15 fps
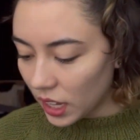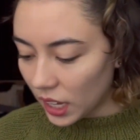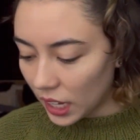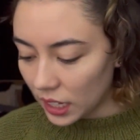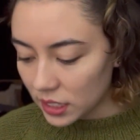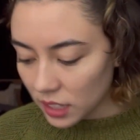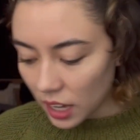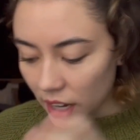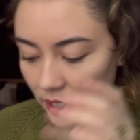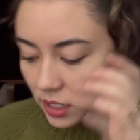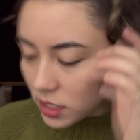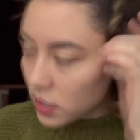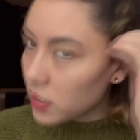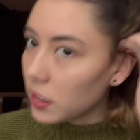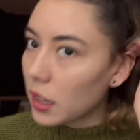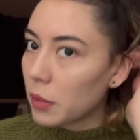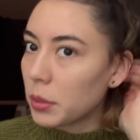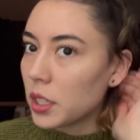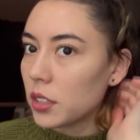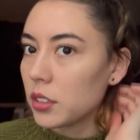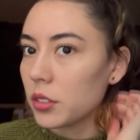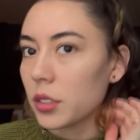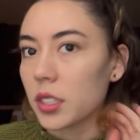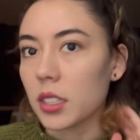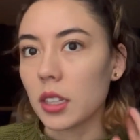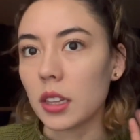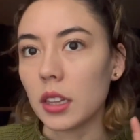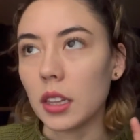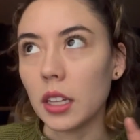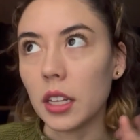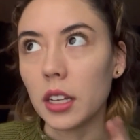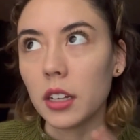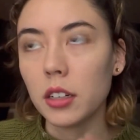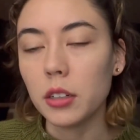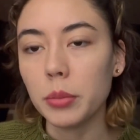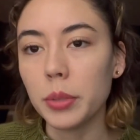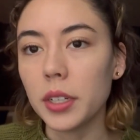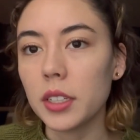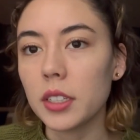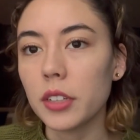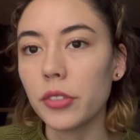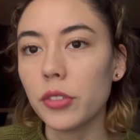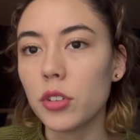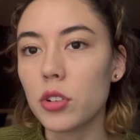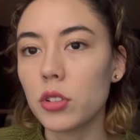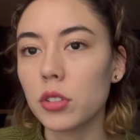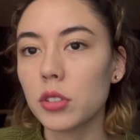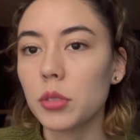It's kind of slubby, so it's a little bit difficult to